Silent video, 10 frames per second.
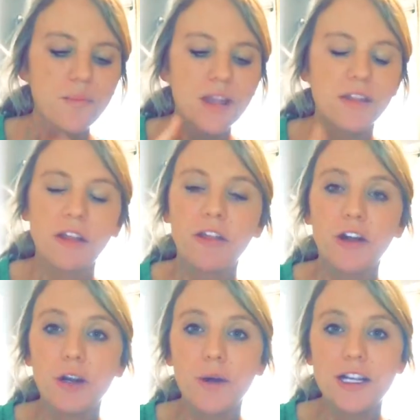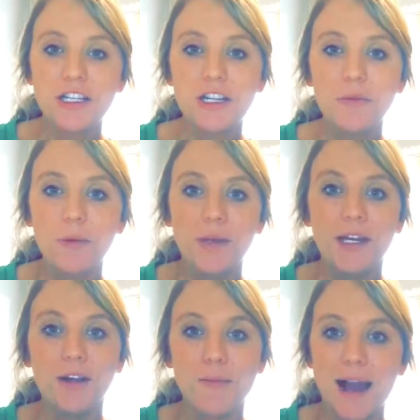The third question will be
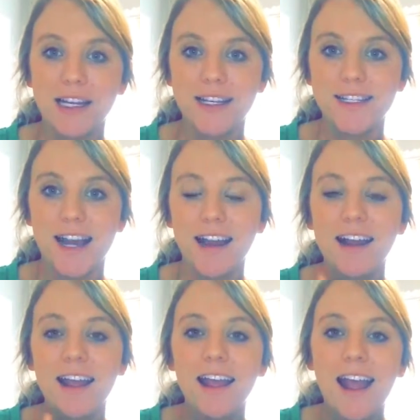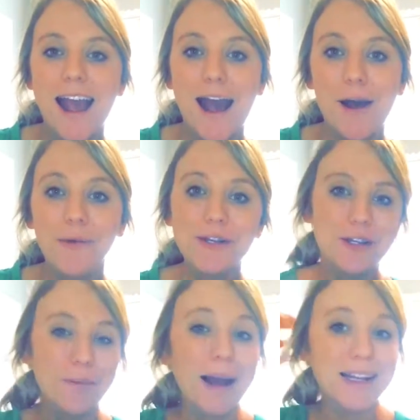your mindset. How was
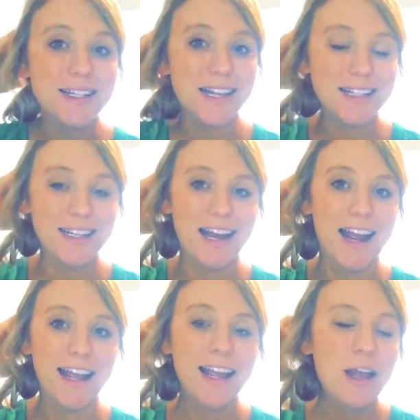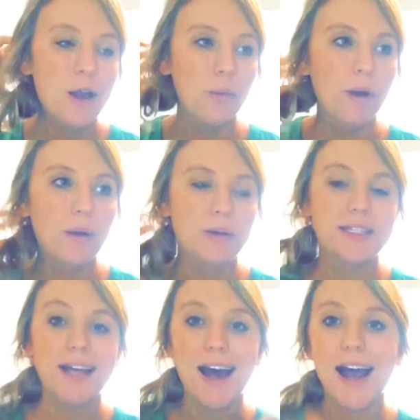your mindset today? What was
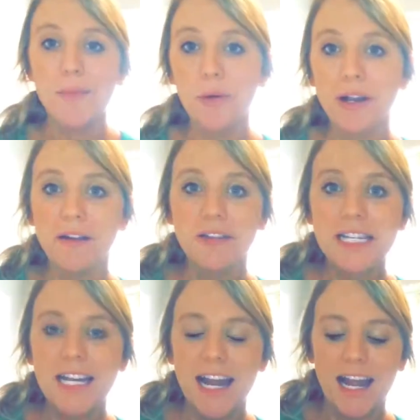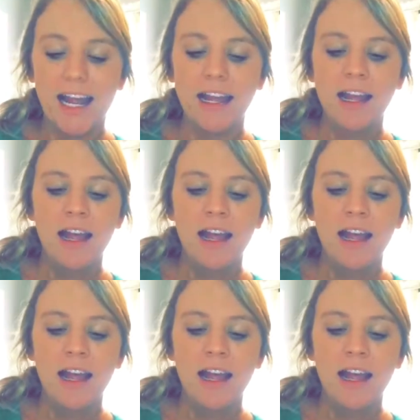the high point of today?